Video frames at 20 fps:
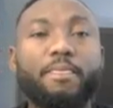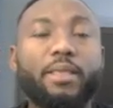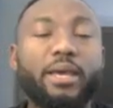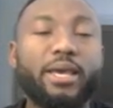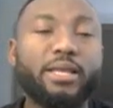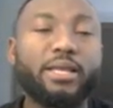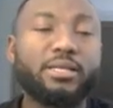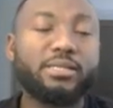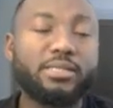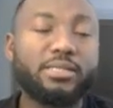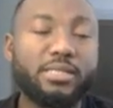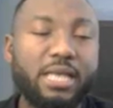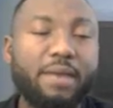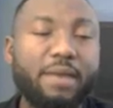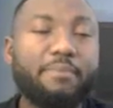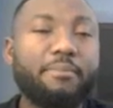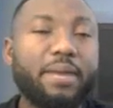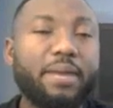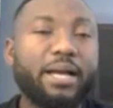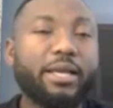and
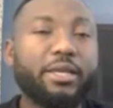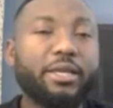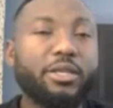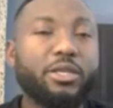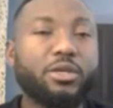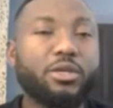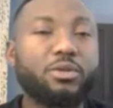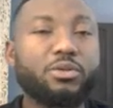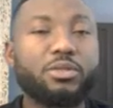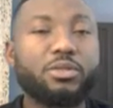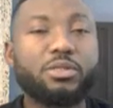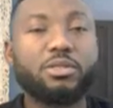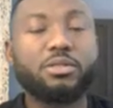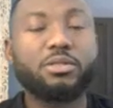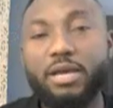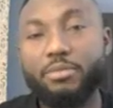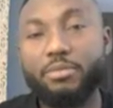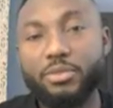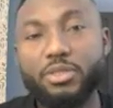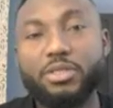some market news.
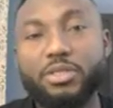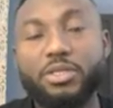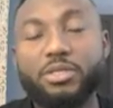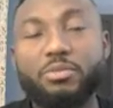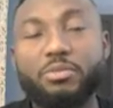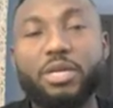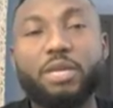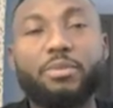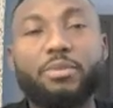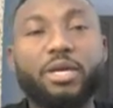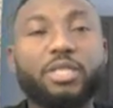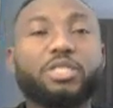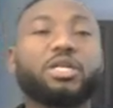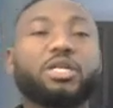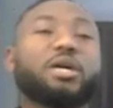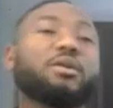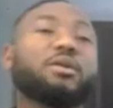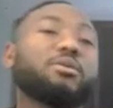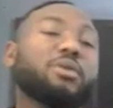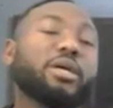This is my
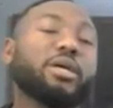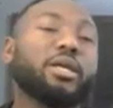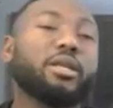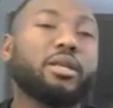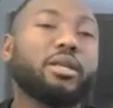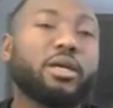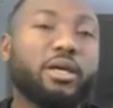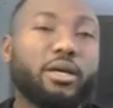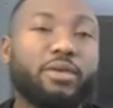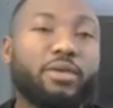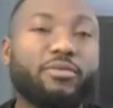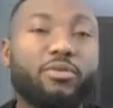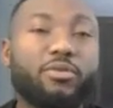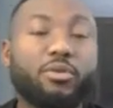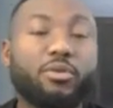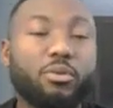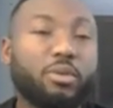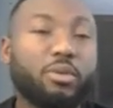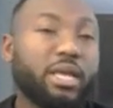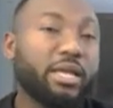channel, and if
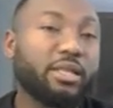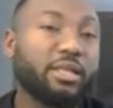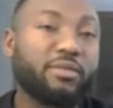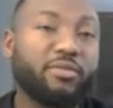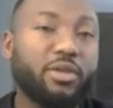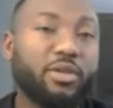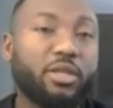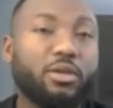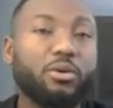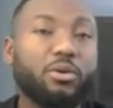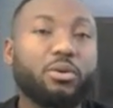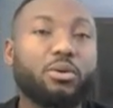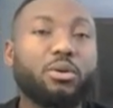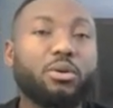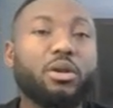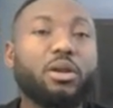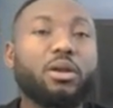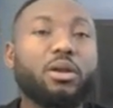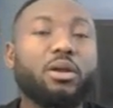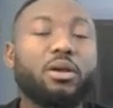you like the video
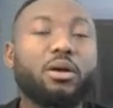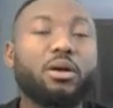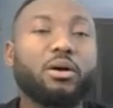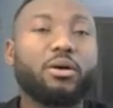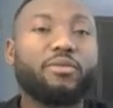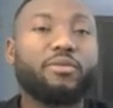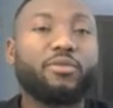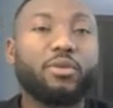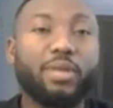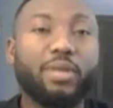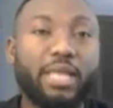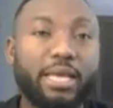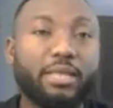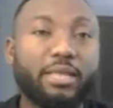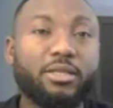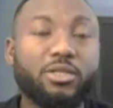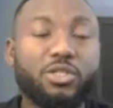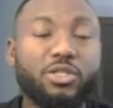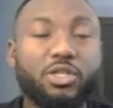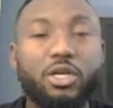or if you like
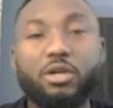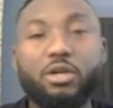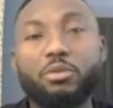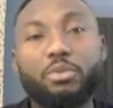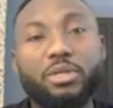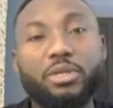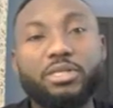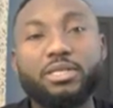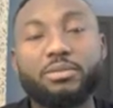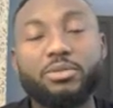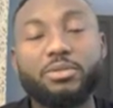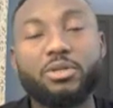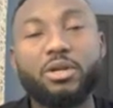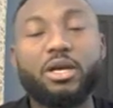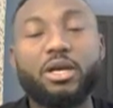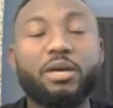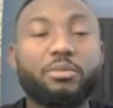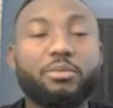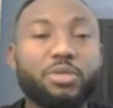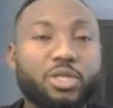this channel, please
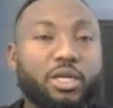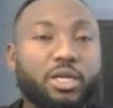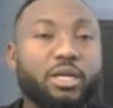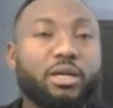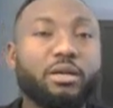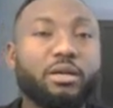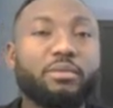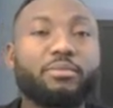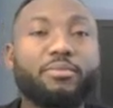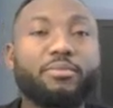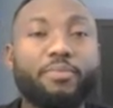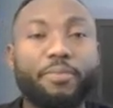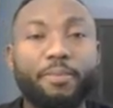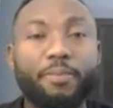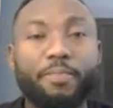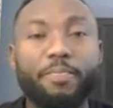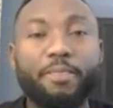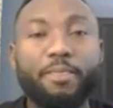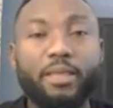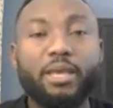subscribe, share.
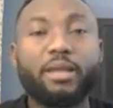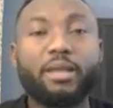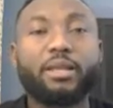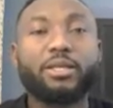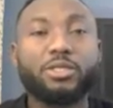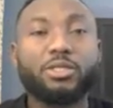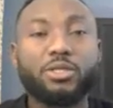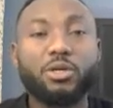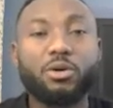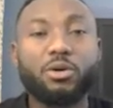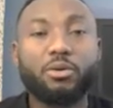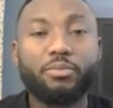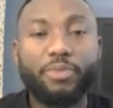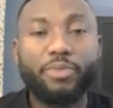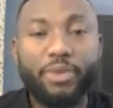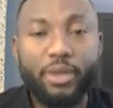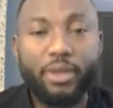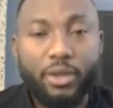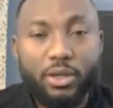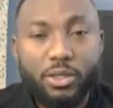Okay, let's go.
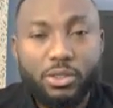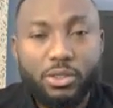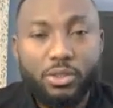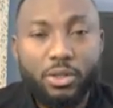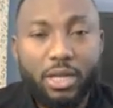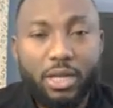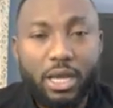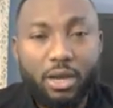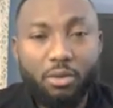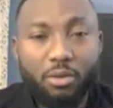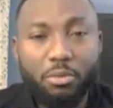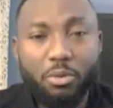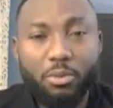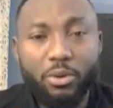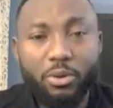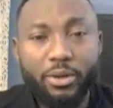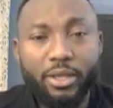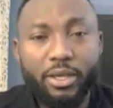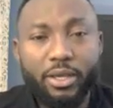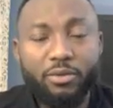So now
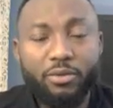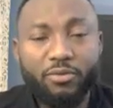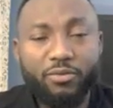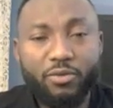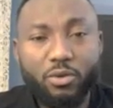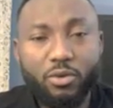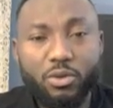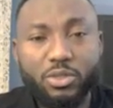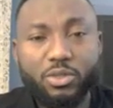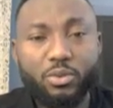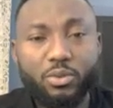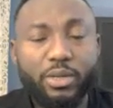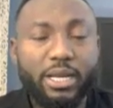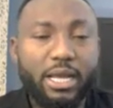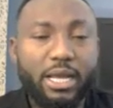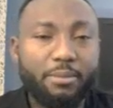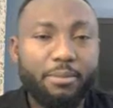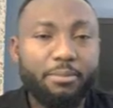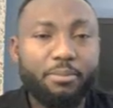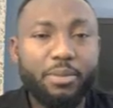Bombardier, of course, went
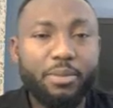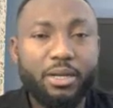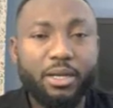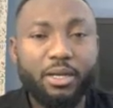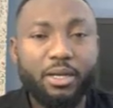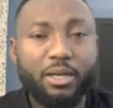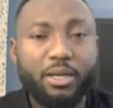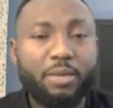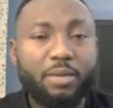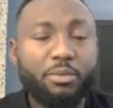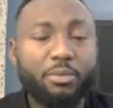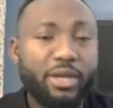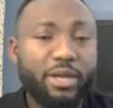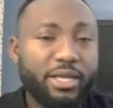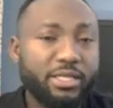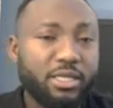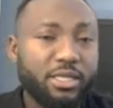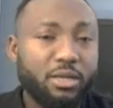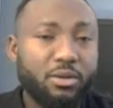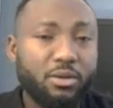up a couple of
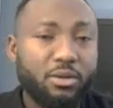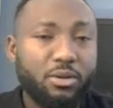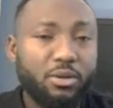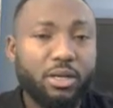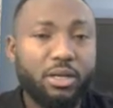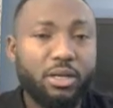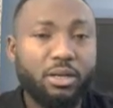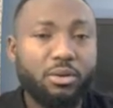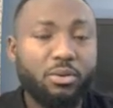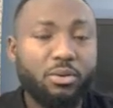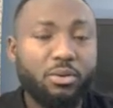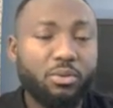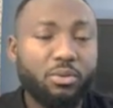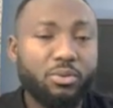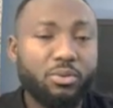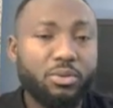days ago, or